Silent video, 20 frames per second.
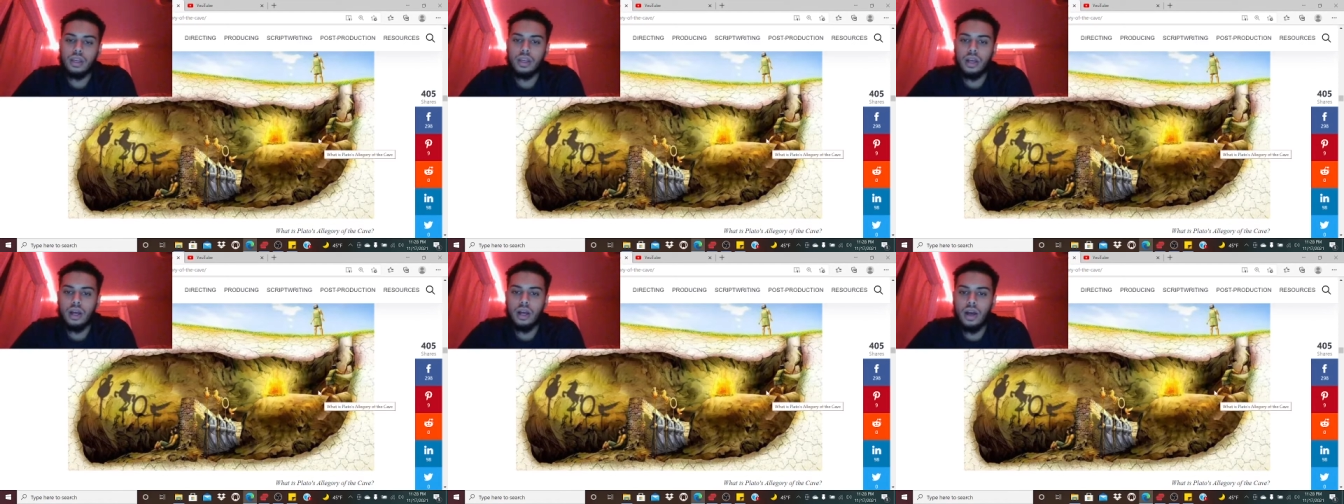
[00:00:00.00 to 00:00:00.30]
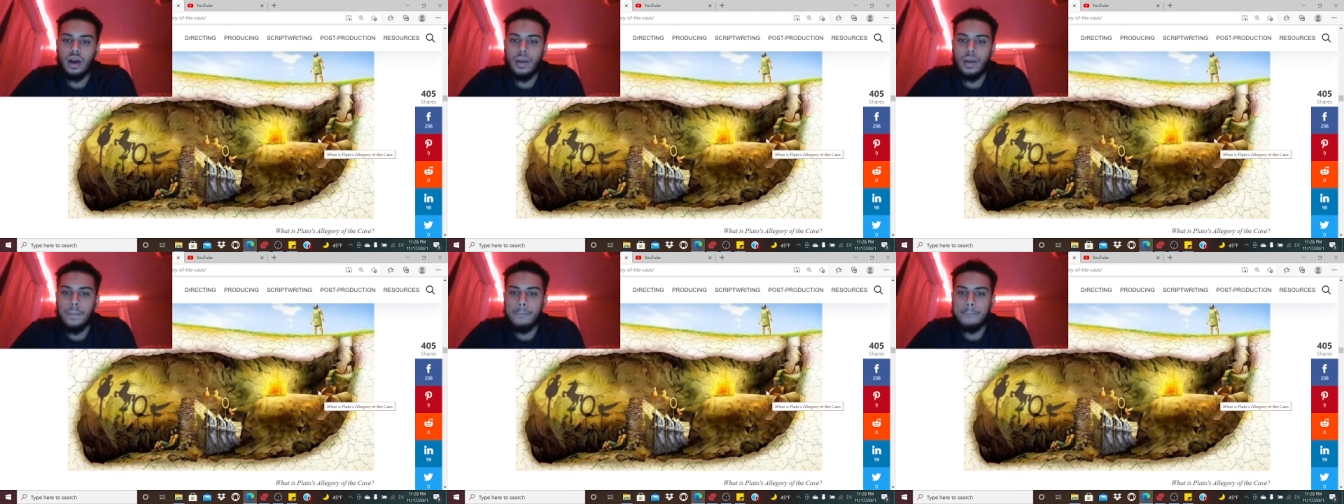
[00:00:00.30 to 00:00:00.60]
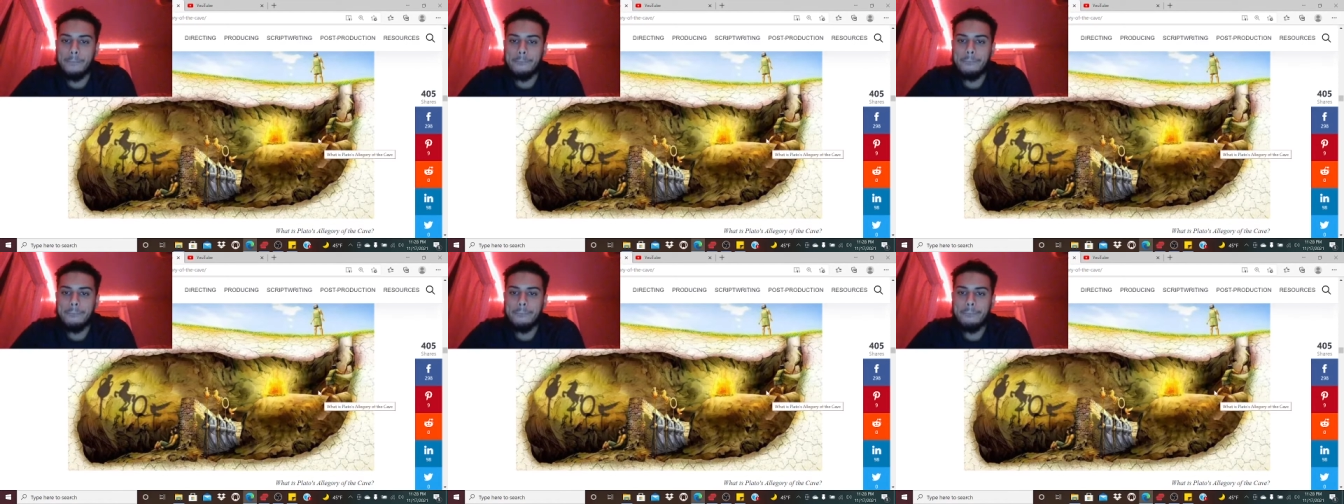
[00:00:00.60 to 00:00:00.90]
Um,
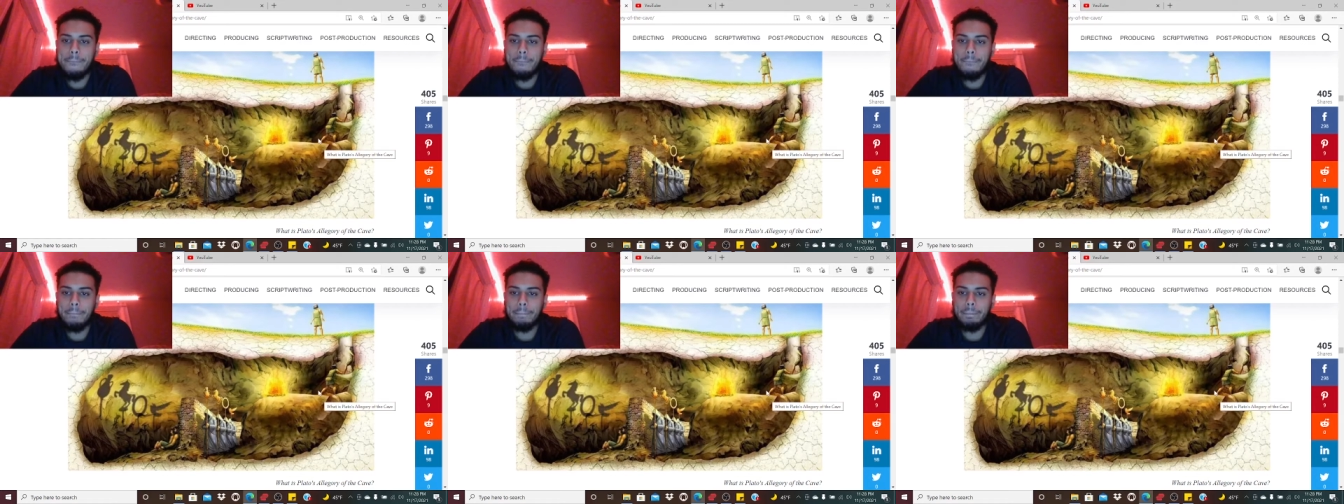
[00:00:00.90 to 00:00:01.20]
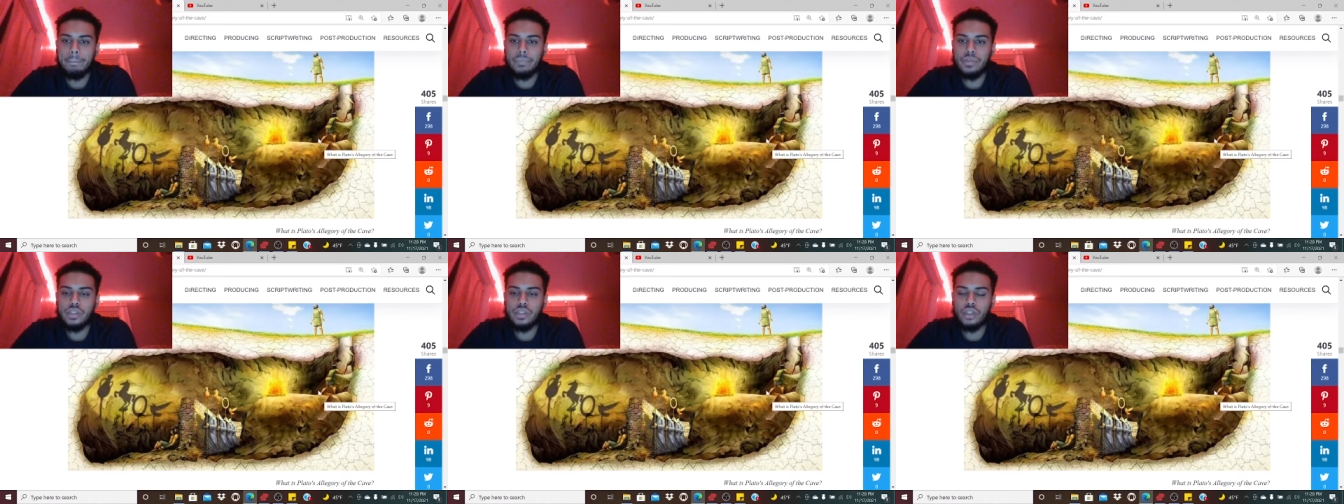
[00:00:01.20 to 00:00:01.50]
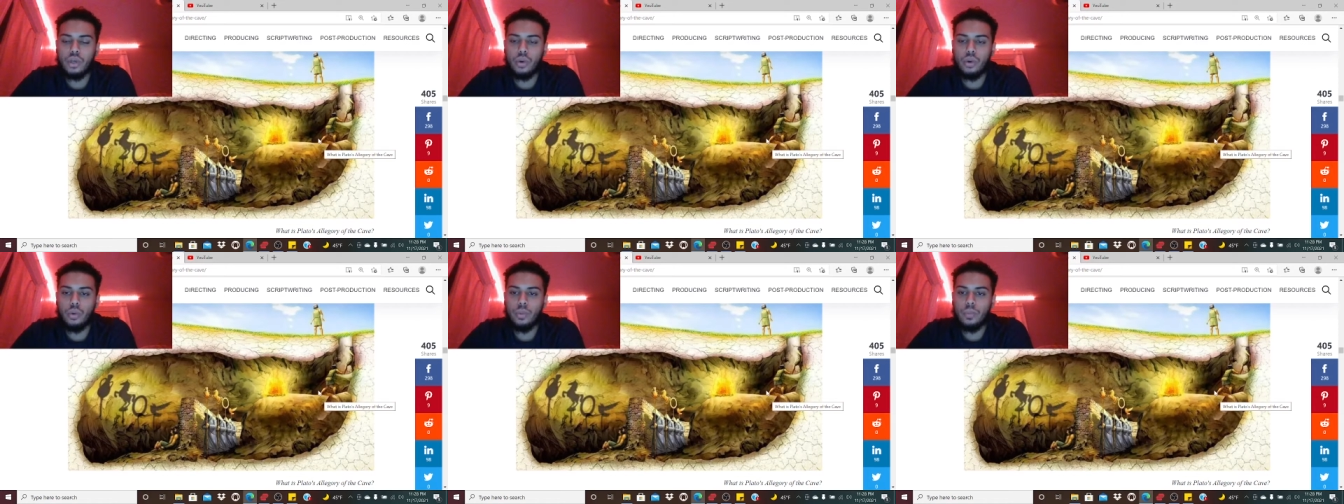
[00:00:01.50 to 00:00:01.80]

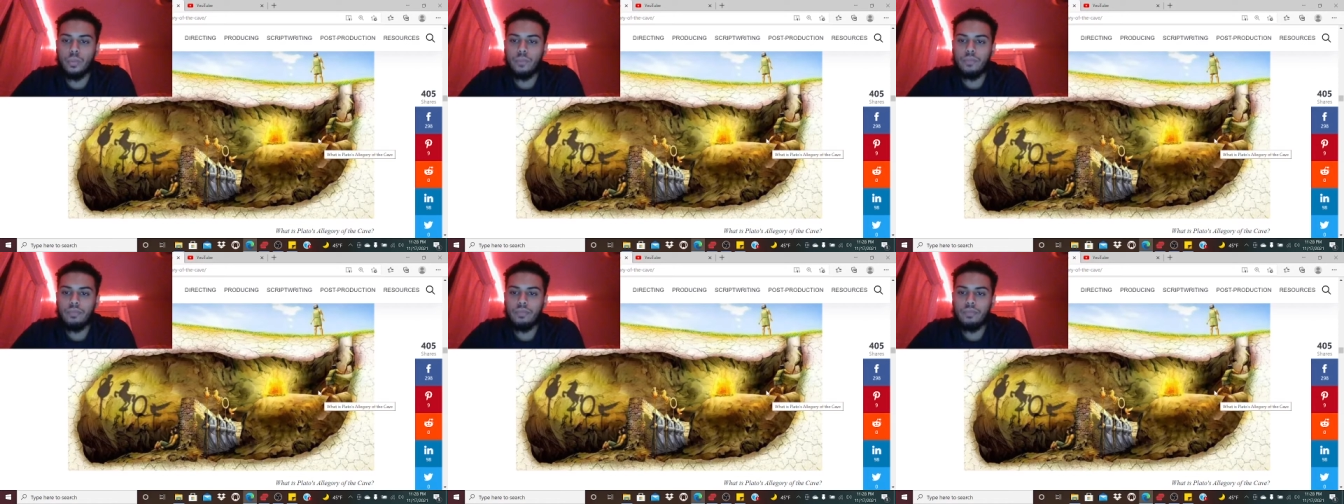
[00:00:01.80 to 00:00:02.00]
so,